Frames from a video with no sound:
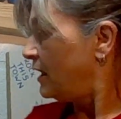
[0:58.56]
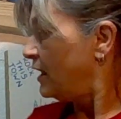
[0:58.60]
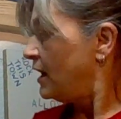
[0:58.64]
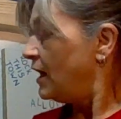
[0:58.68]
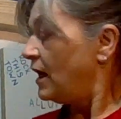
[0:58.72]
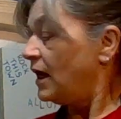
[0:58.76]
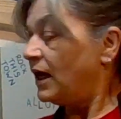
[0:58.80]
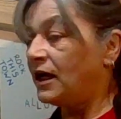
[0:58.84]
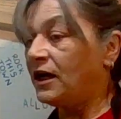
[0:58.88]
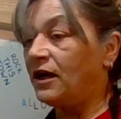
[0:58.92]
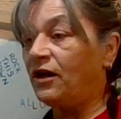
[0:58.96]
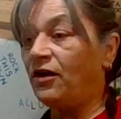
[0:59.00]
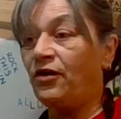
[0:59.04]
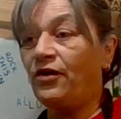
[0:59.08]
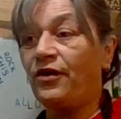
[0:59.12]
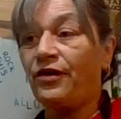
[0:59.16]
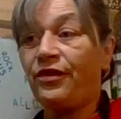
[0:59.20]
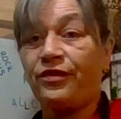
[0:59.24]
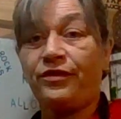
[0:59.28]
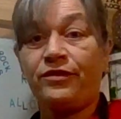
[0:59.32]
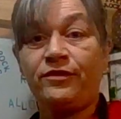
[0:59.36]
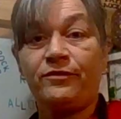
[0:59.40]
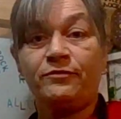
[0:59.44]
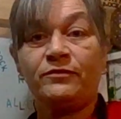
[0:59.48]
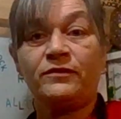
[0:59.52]
a cloth,
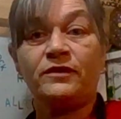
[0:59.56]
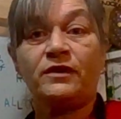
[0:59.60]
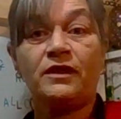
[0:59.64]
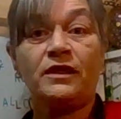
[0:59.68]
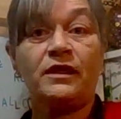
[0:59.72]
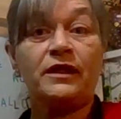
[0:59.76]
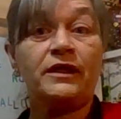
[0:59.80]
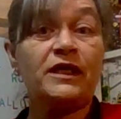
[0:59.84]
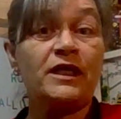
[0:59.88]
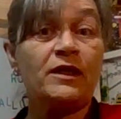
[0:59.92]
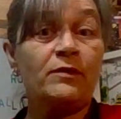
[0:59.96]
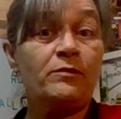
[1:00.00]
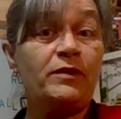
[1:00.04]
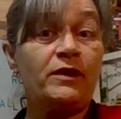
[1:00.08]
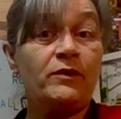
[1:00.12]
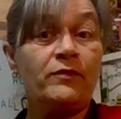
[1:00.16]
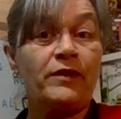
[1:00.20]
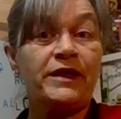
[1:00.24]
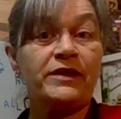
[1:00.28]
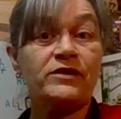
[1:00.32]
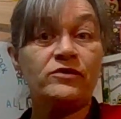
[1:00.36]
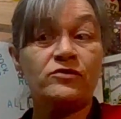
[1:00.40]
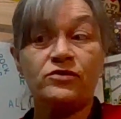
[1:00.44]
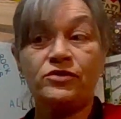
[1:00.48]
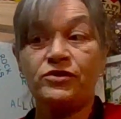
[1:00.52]
it can be
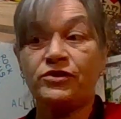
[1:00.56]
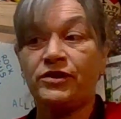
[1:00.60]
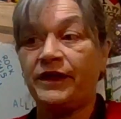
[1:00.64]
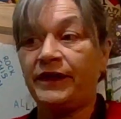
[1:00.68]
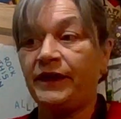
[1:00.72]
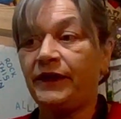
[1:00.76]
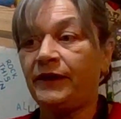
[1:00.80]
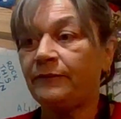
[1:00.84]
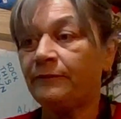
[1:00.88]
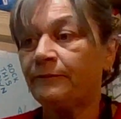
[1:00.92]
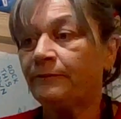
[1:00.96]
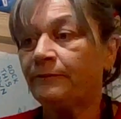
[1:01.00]
wet or dry,